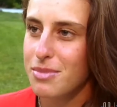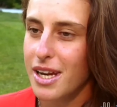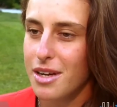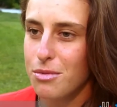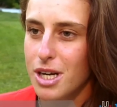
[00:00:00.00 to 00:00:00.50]

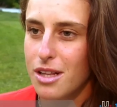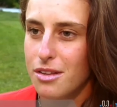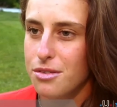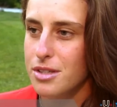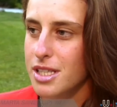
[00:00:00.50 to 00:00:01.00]
played it well
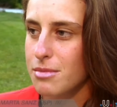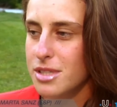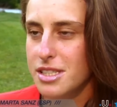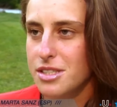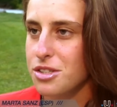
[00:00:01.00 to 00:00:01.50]
the three times.
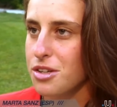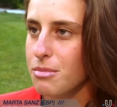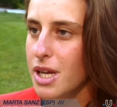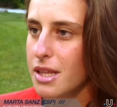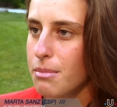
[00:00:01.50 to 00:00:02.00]
They just couldn't
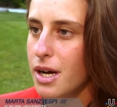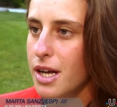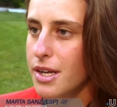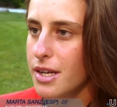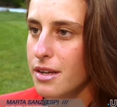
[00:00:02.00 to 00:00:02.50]
make the
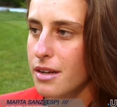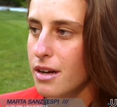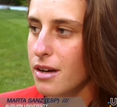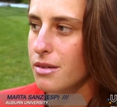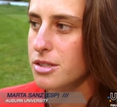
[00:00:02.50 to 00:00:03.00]
putt, and
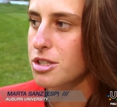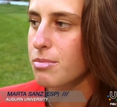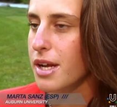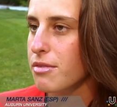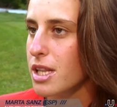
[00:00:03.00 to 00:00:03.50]
uh, she
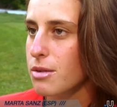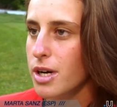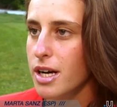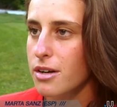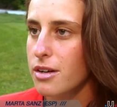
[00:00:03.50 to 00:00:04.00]
played really
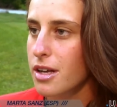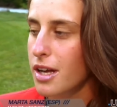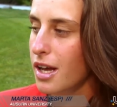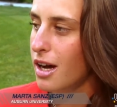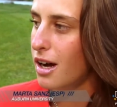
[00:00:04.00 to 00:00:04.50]
well.
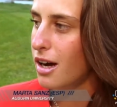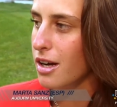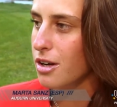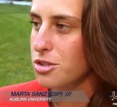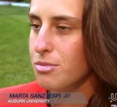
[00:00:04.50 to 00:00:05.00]
Uh,
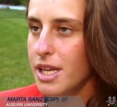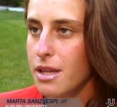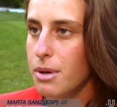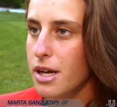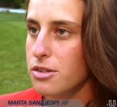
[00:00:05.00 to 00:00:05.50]
got to make
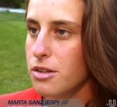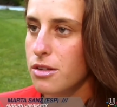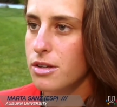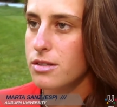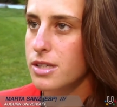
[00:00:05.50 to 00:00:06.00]
the putt on the
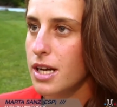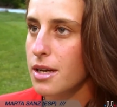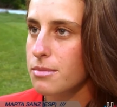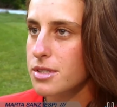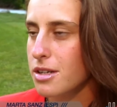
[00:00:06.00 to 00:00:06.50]
third
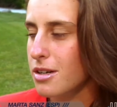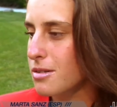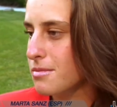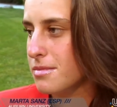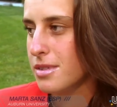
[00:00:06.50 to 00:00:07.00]
time,
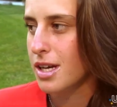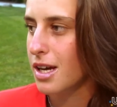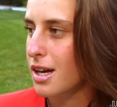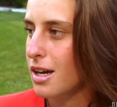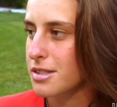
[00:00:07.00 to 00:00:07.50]
so
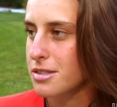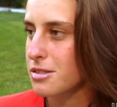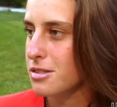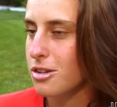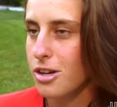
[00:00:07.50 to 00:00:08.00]
I
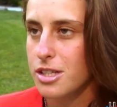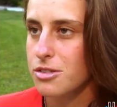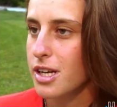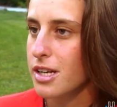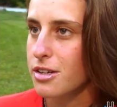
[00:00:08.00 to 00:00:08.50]
just
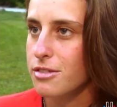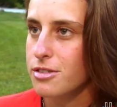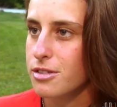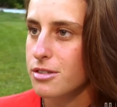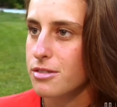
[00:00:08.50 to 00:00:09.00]
congratulate her
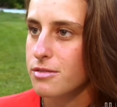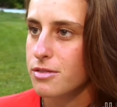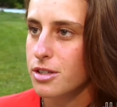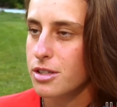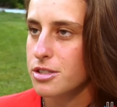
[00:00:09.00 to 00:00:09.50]
for,
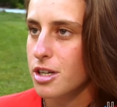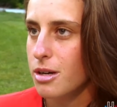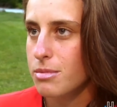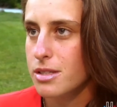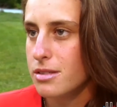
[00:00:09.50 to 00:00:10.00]
for her
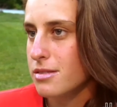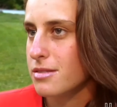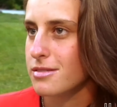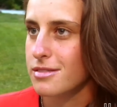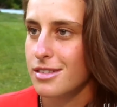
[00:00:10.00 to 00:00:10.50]
job, and
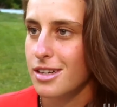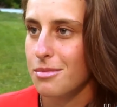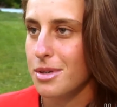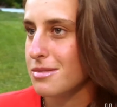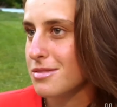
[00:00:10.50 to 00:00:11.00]

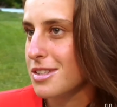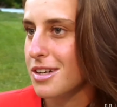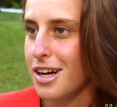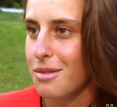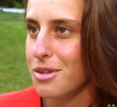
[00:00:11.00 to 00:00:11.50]
I'm
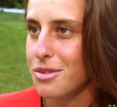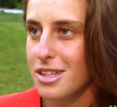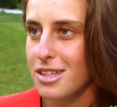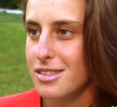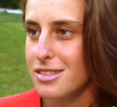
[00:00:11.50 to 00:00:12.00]
still happy
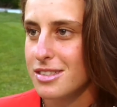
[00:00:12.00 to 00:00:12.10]
with it.